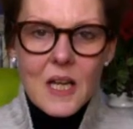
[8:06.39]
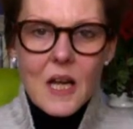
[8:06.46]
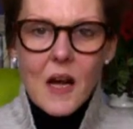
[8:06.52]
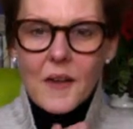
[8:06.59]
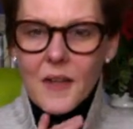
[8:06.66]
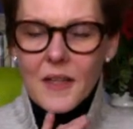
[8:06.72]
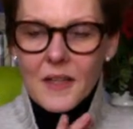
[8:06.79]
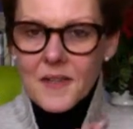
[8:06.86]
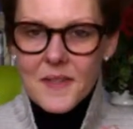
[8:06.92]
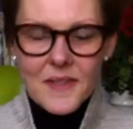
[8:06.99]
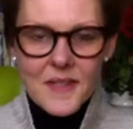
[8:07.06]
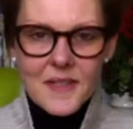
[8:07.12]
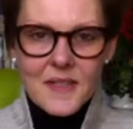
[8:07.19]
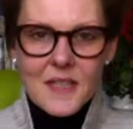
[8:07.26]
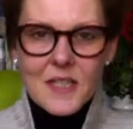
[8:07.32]
Are they
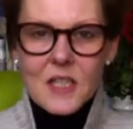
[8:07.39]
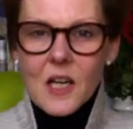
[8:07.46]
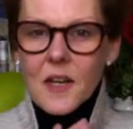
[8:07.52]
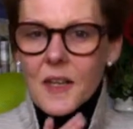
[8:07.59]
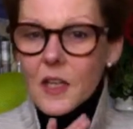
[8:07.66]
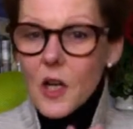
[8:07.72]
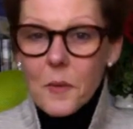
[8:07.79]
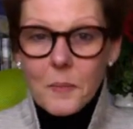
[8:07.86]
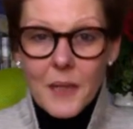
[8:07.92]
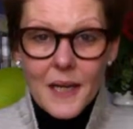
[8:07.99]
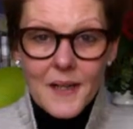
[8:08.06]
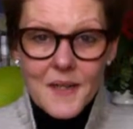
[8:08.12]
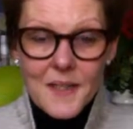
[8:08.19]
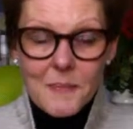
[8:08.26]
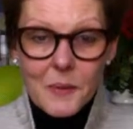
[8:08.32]
consistent? Are they
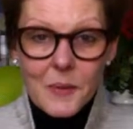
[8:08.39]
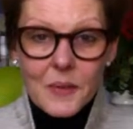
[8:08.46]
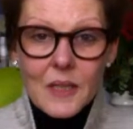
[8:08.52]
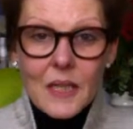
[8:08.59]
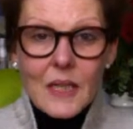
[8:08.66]
comprehensible?